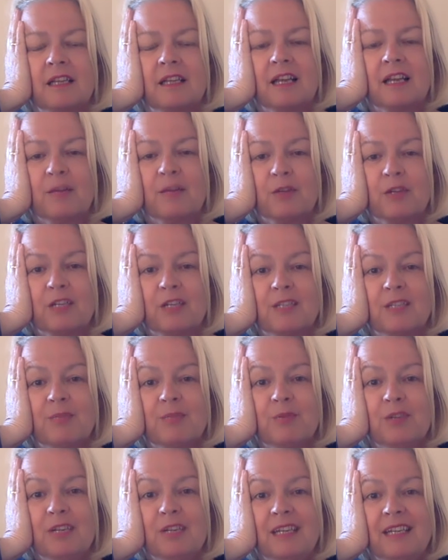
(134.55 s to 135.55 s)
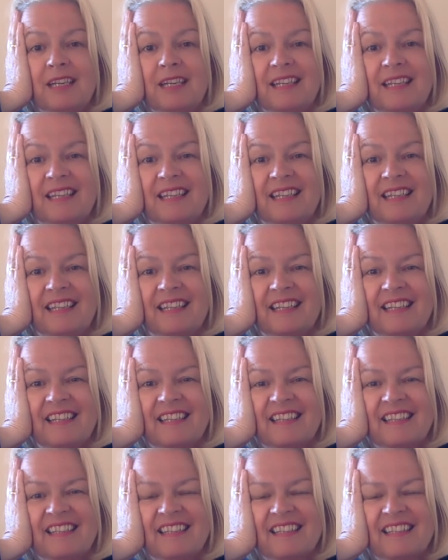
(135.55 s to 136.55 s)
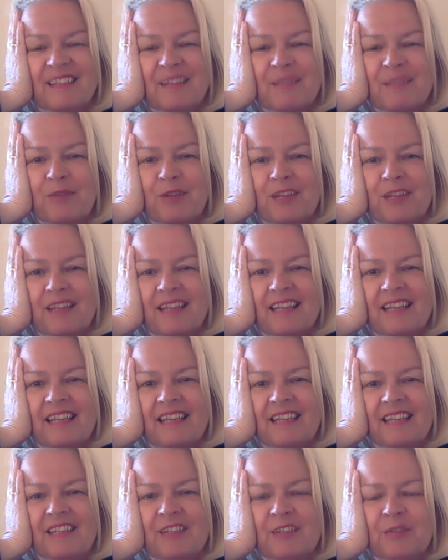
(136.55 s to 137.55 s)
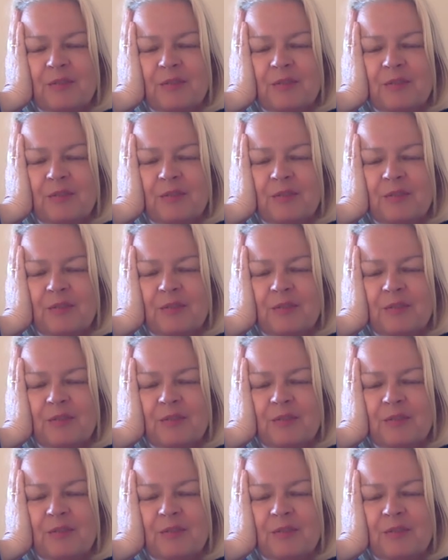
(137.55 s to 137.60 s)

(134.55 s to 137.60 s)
And I want you to breathe. So breathe in and